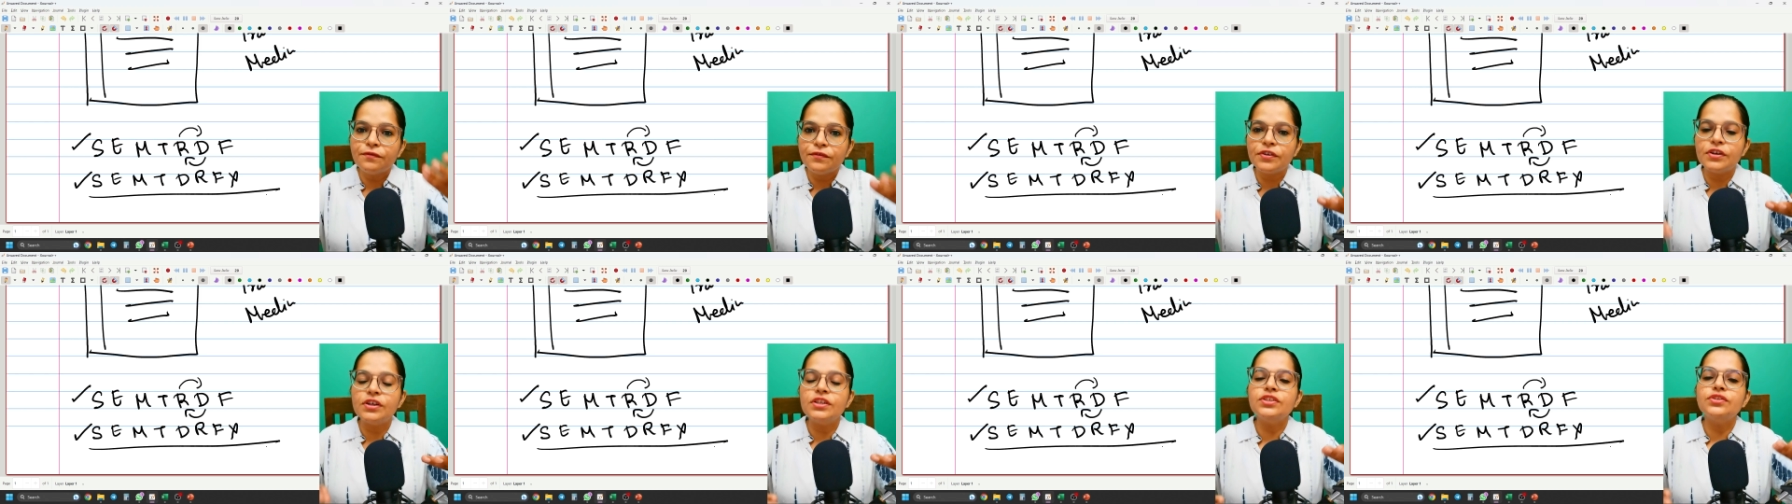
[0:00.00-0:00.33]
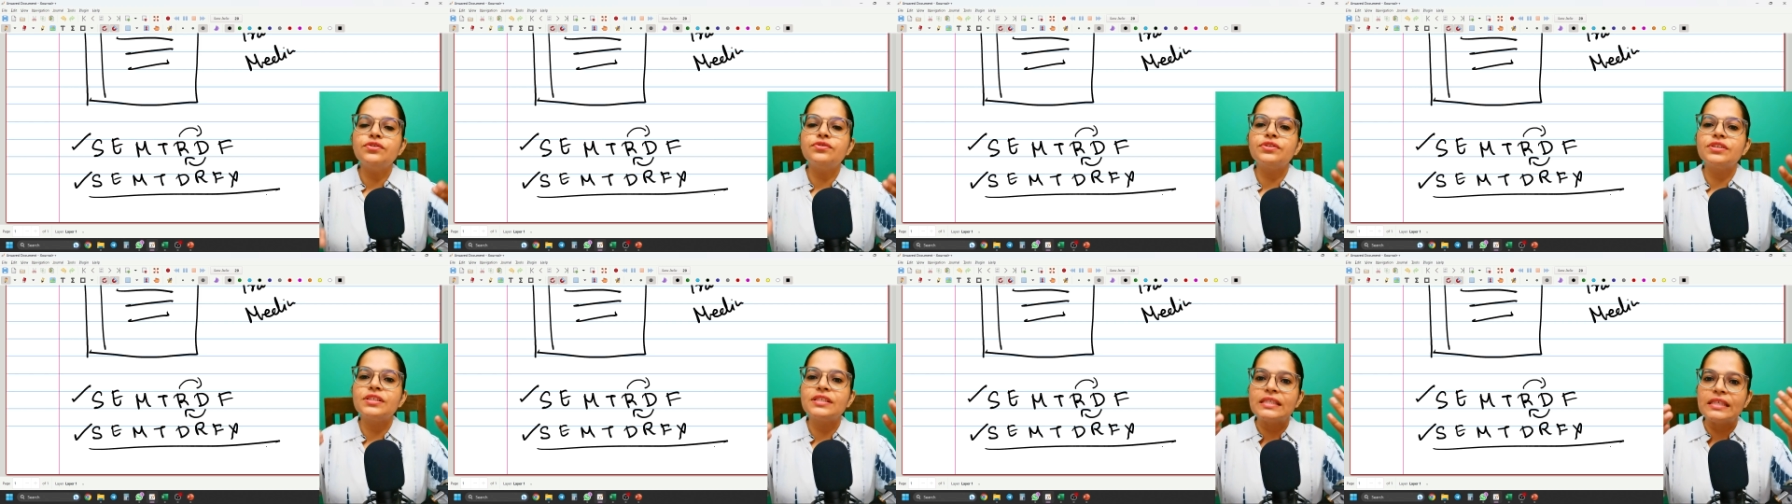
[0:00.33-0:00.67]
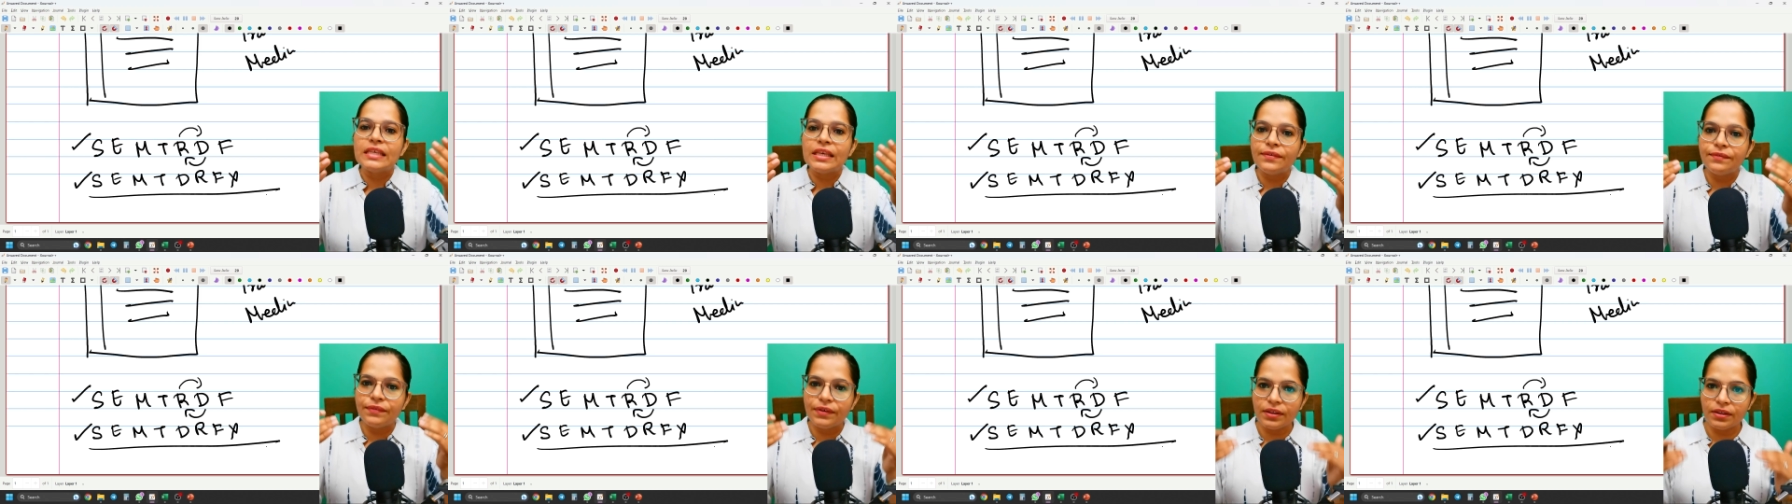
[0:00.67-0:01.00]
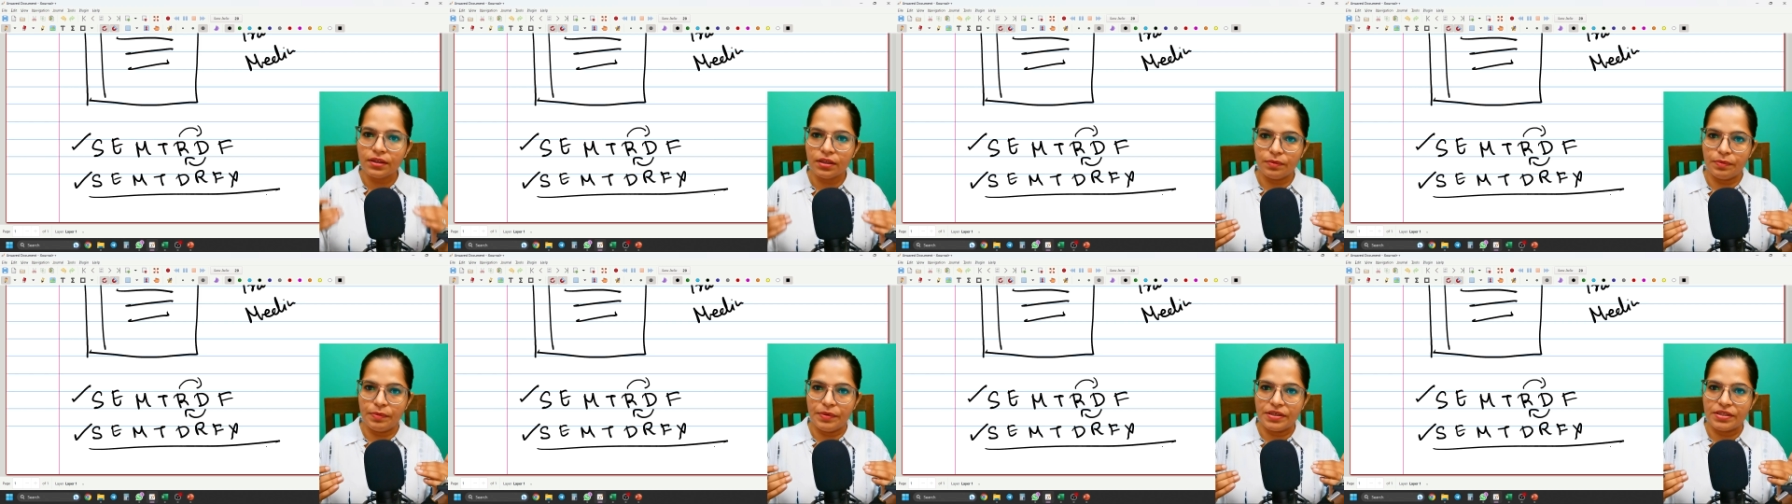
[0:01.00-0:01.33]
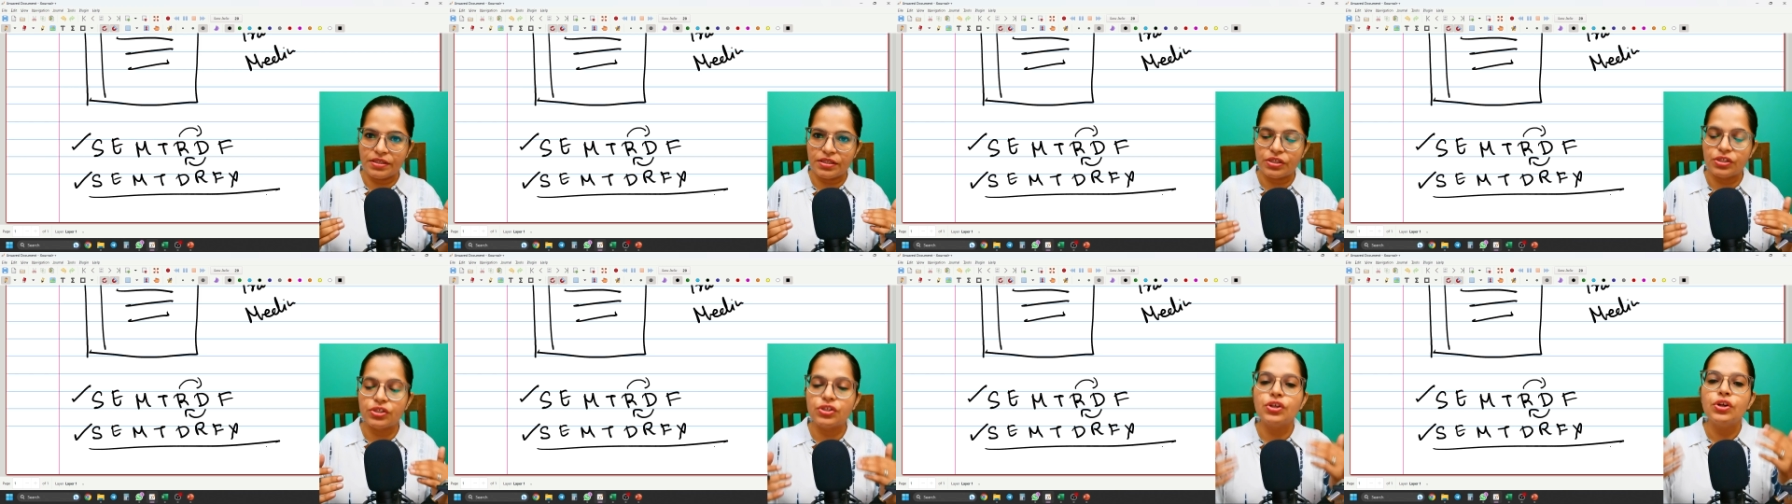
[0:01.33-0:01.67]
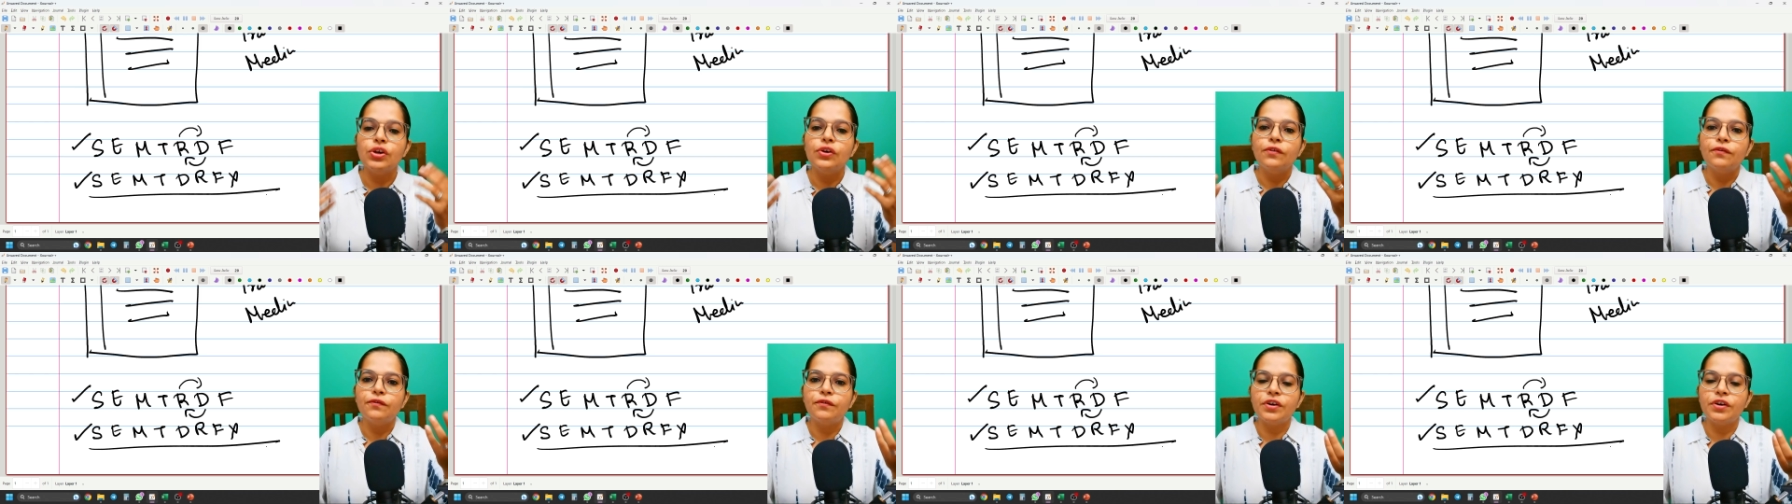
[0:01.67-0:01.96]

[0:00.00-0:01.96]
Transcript: first receiving the message,